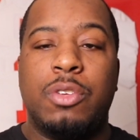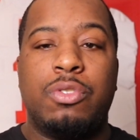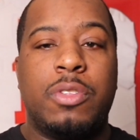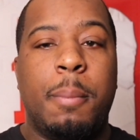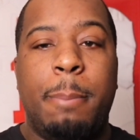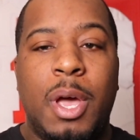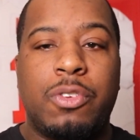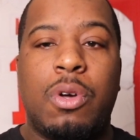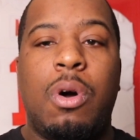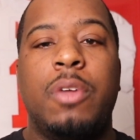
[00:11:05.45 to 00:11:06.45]
This was the
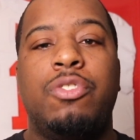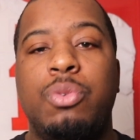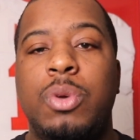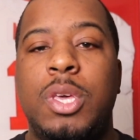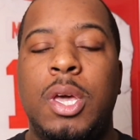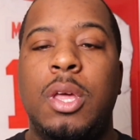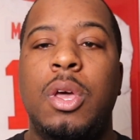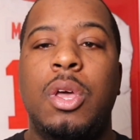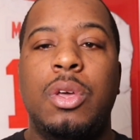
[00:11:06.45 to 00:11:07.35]
best car to get,